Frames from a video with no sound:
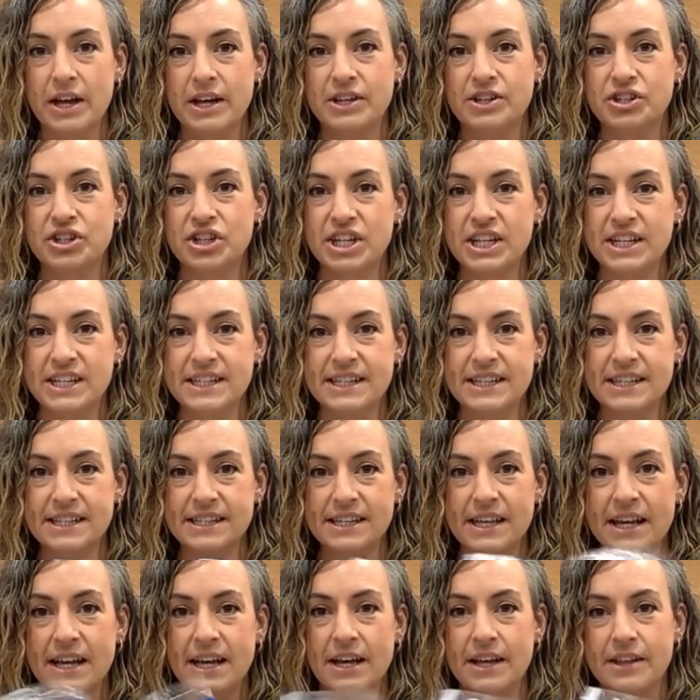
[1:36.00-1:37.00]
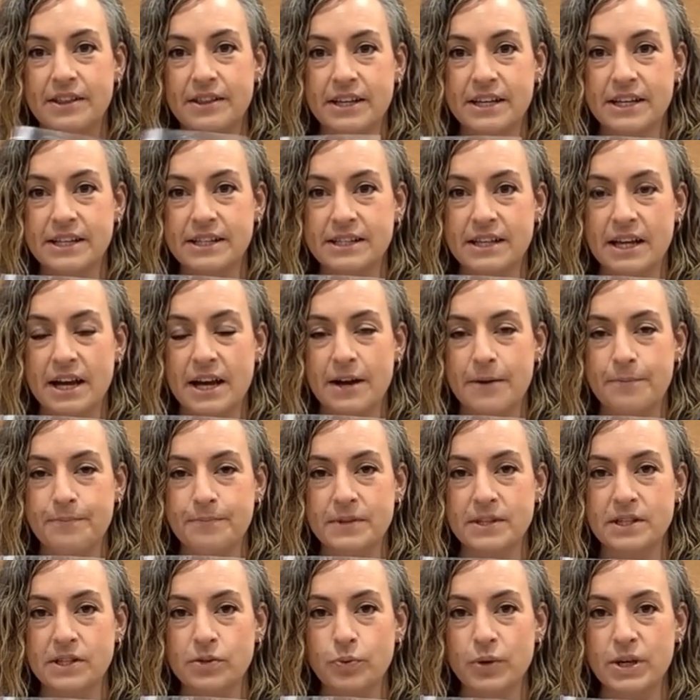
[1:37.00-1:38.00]
cheeses, these
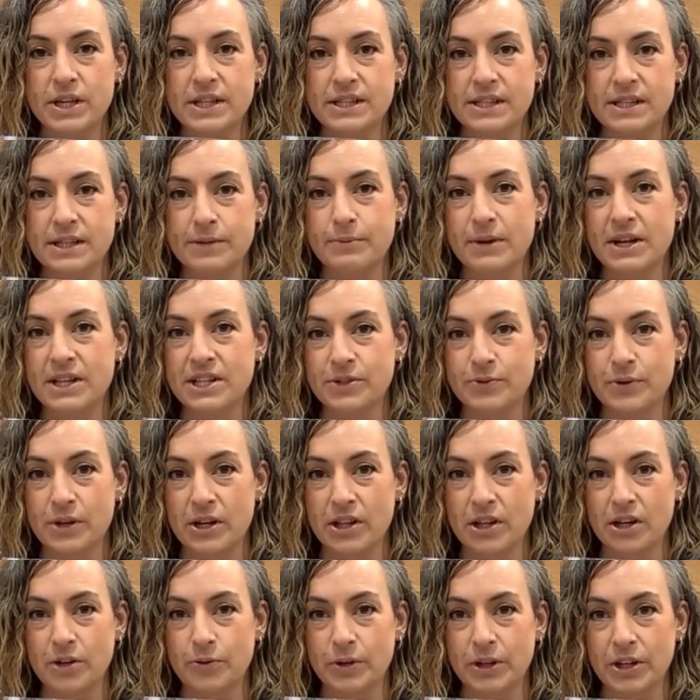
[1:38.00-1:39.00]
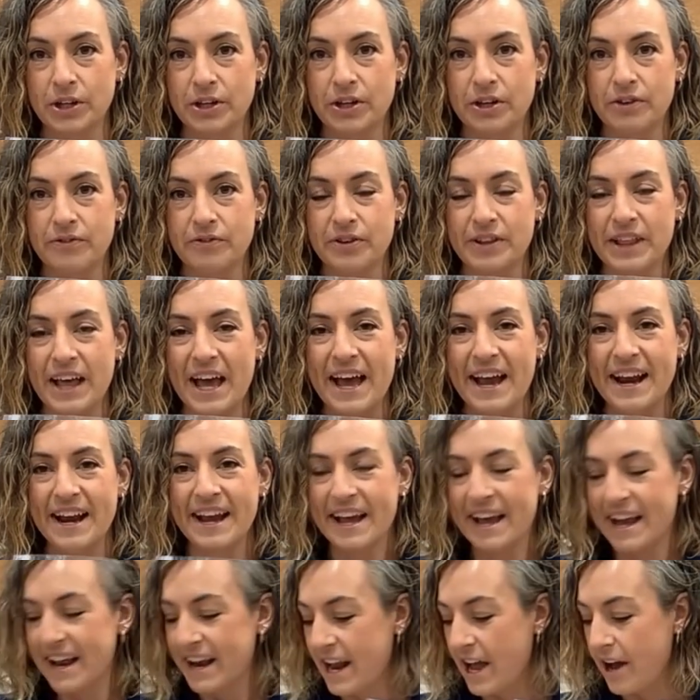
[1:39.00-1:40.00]
Swiss and mozzarella are really good for that.
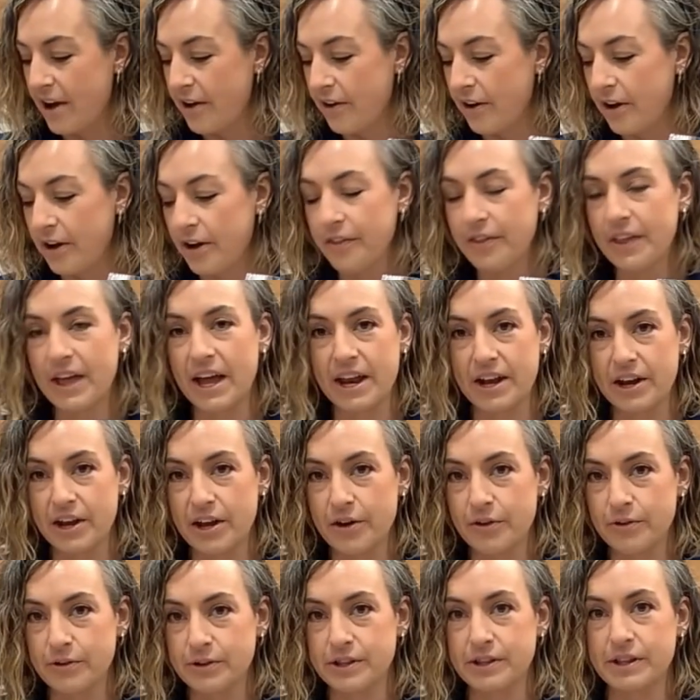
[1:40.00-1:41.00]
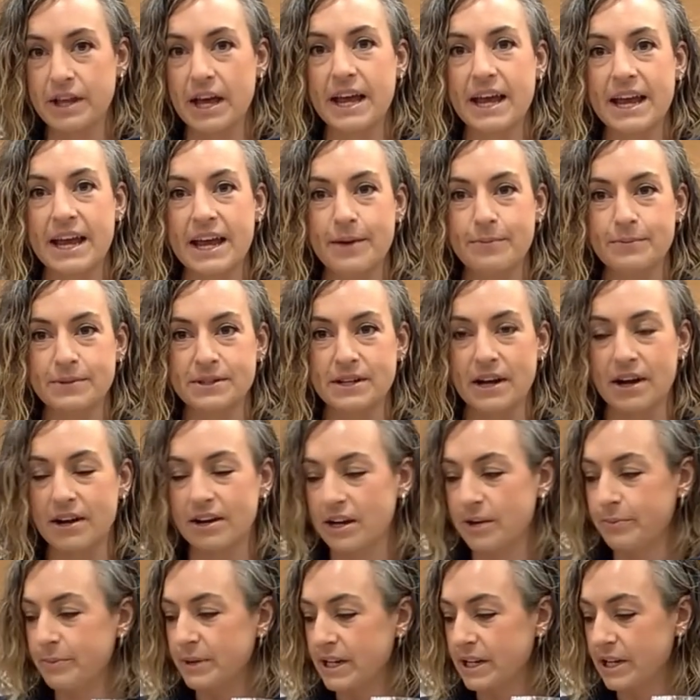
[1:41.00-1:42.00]
Now on that note, the ham's not
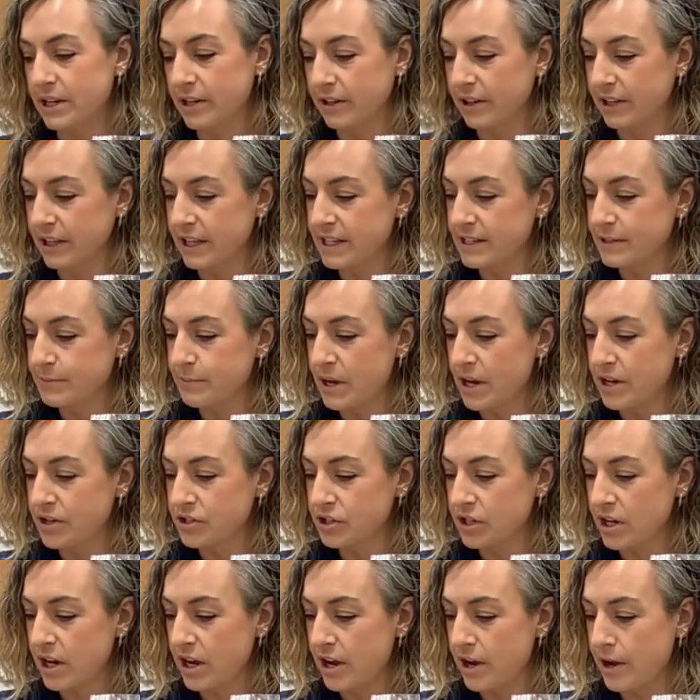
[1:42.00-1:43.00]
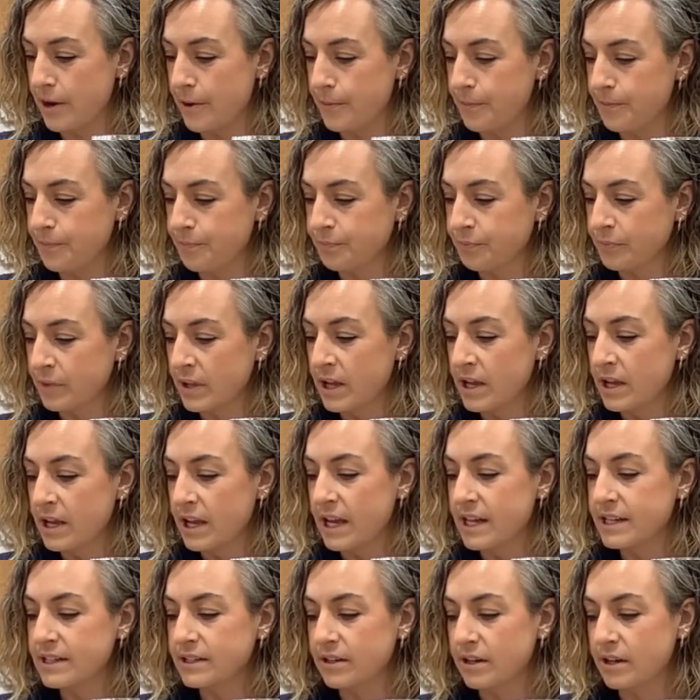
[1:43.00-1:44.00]
gonna be nearly as much.
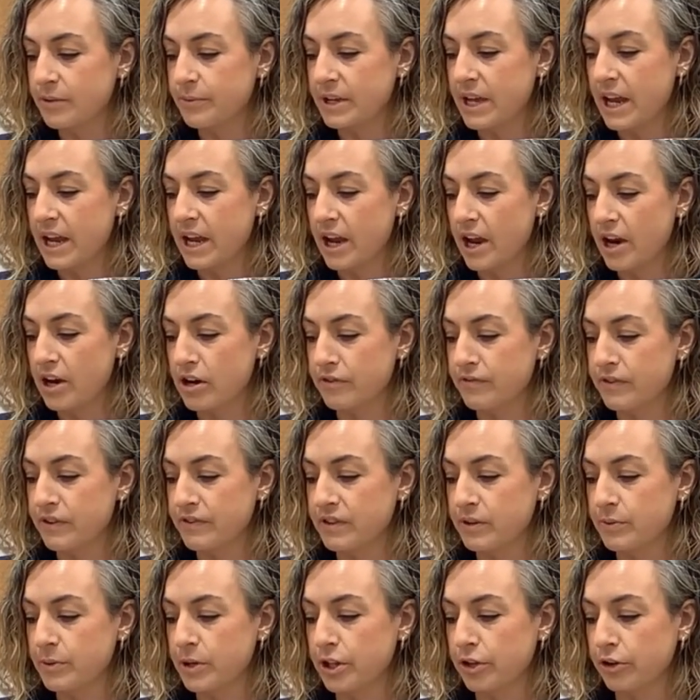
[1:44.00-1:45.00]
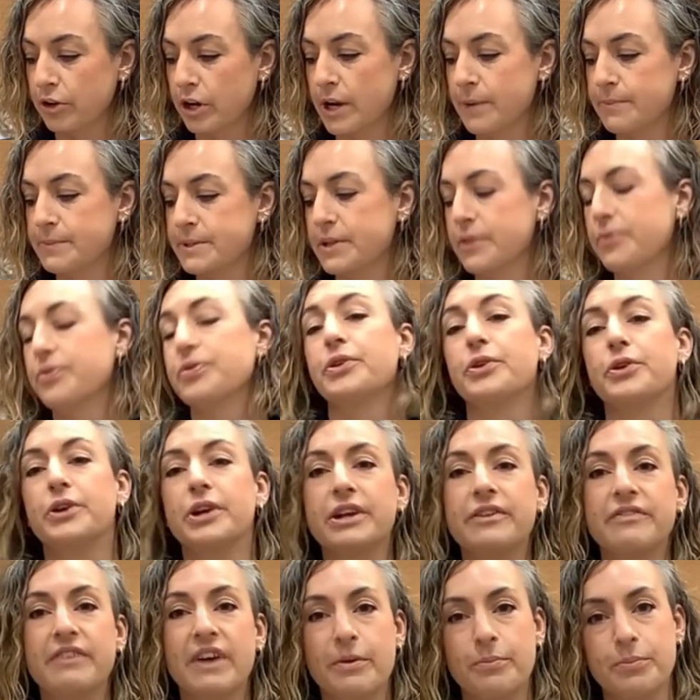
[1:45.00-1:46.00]
It's gonna be 850 milligrams, so
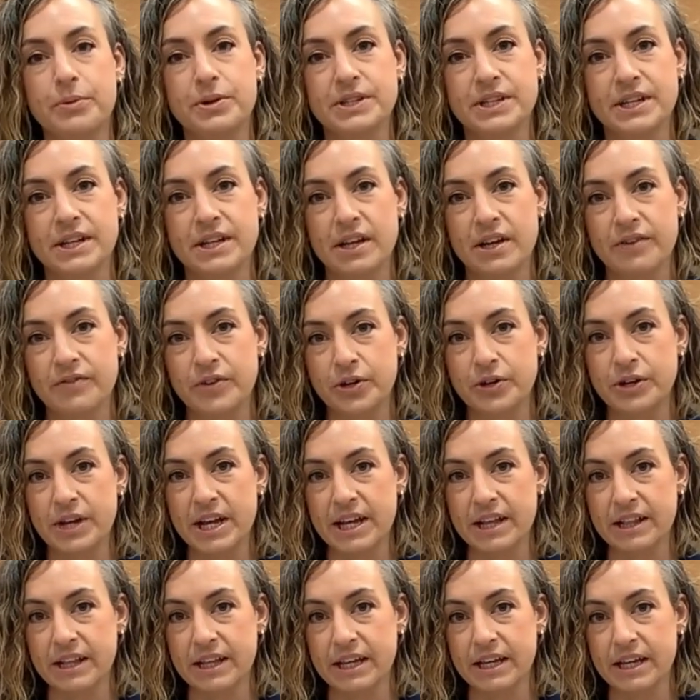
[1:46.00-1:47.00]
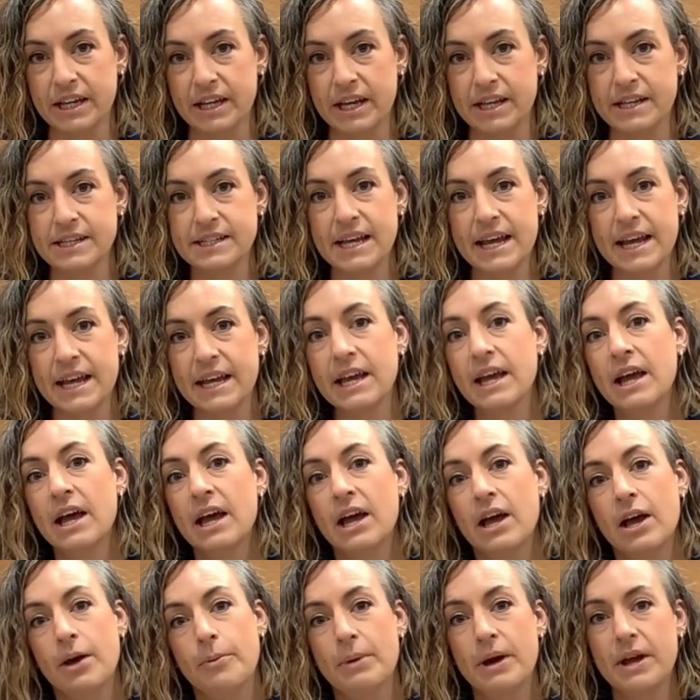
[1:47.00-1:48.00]
35% of your daily intake.
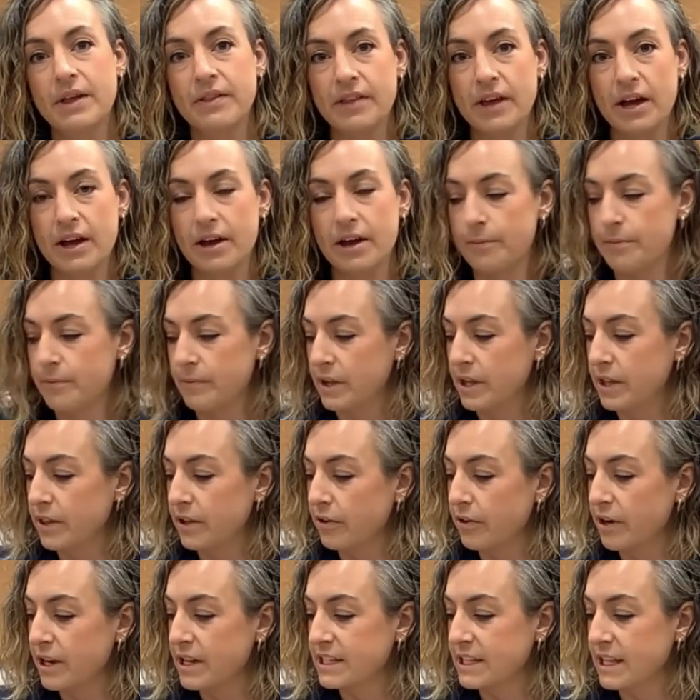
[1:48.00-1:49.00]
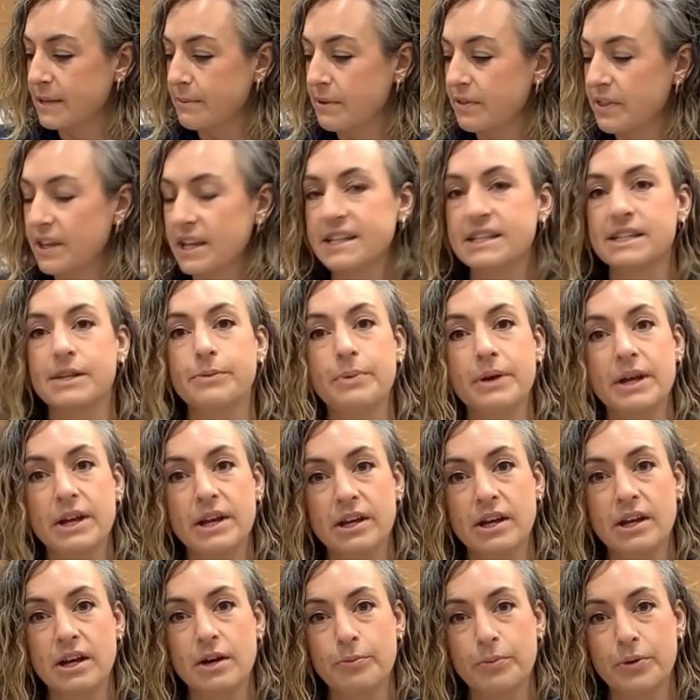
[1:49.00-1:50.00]
But in the grand scheme of things,
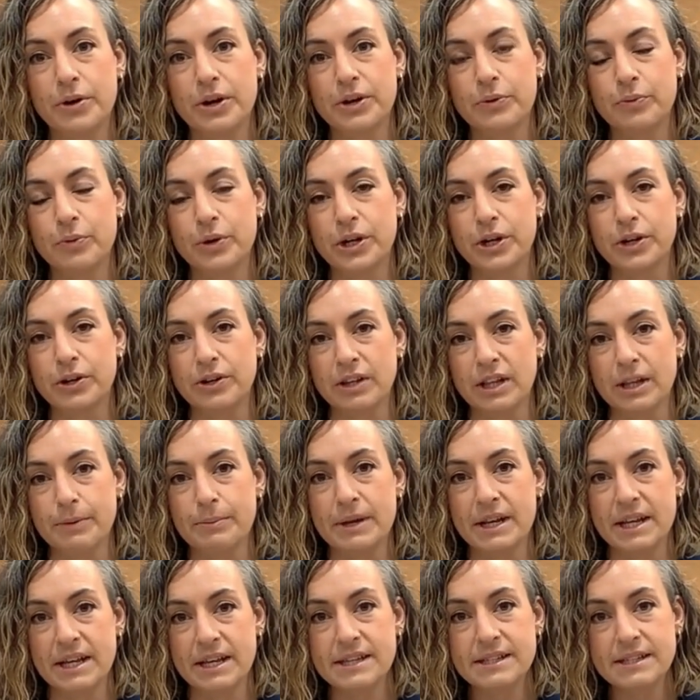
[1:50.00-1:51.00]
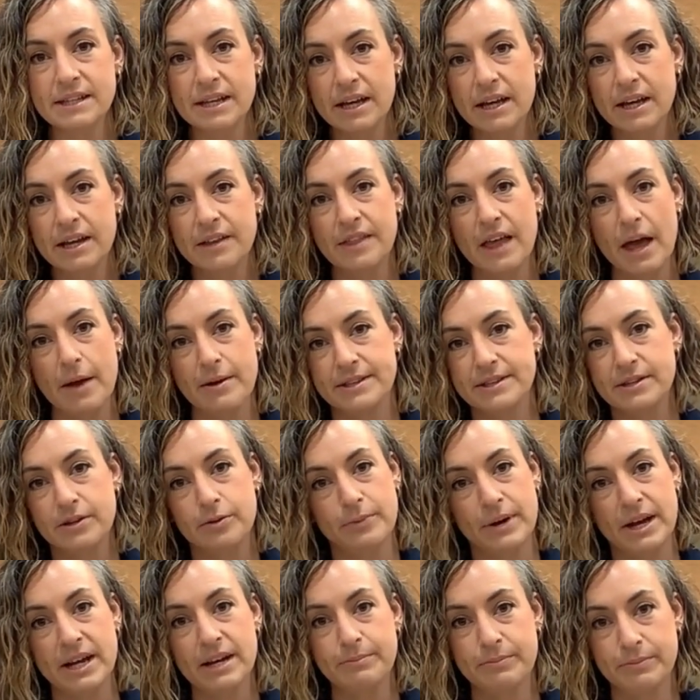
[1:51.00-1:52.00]
depending upon what your limit is, that still
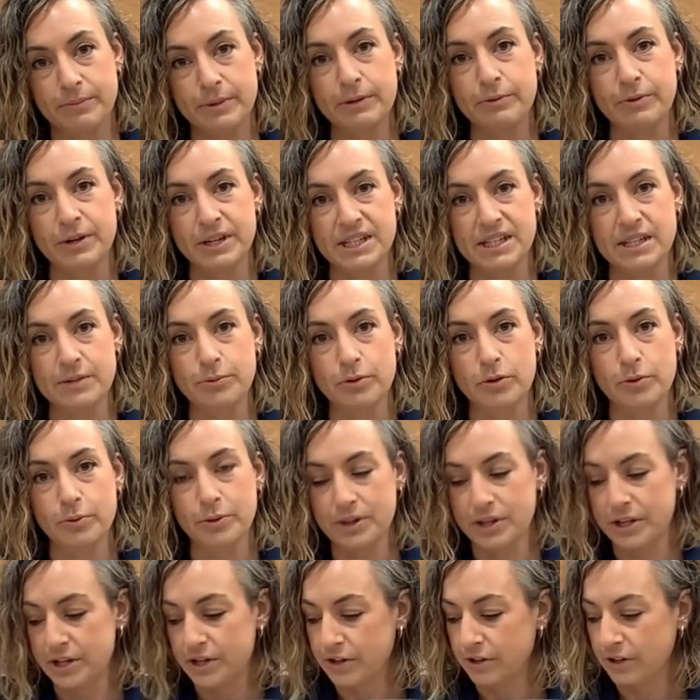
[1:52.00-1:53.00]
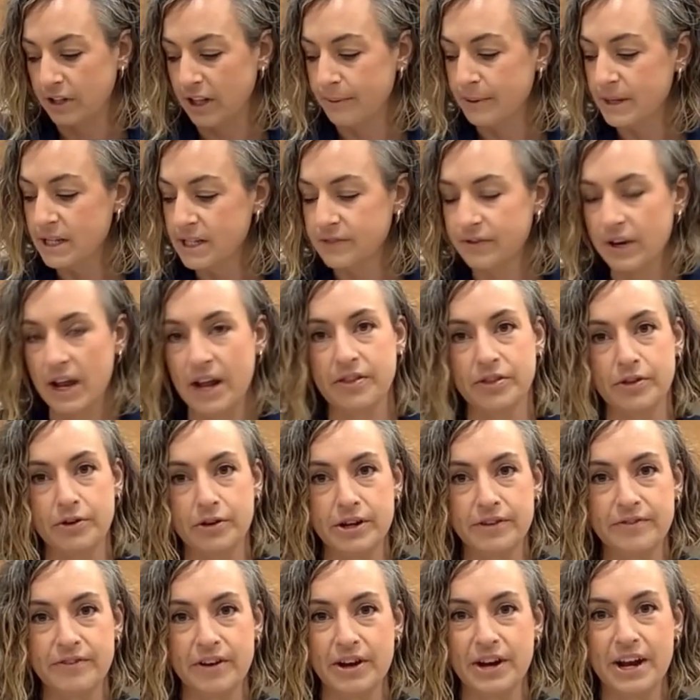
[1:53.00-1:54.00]
might be reasonable within your limits.
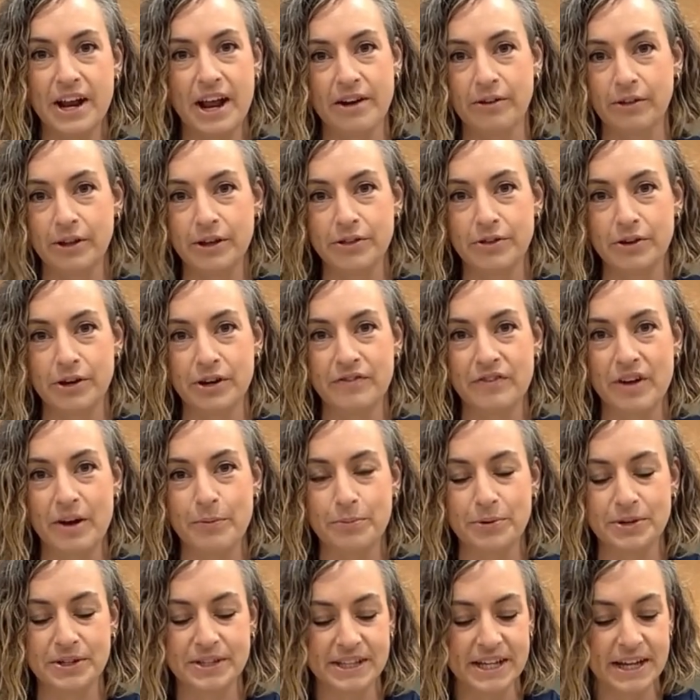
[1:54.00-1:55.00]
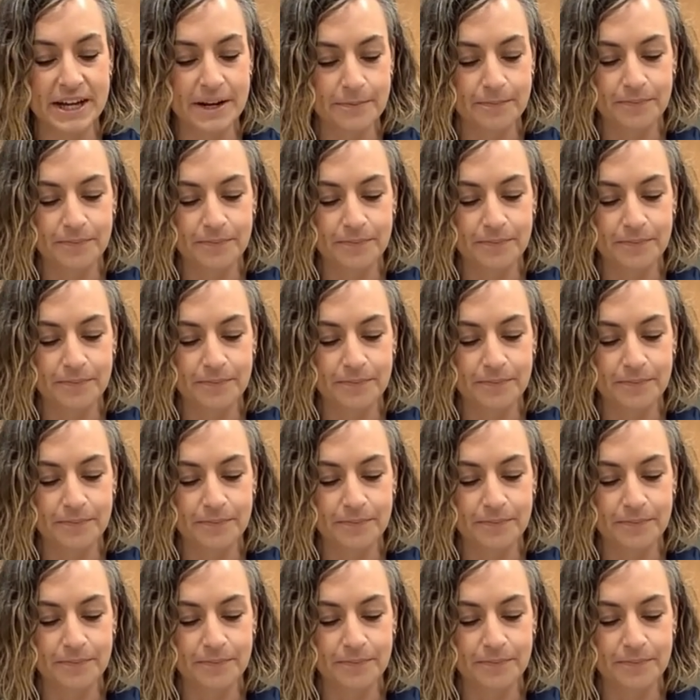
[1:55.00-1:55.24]
I'd add only 35%.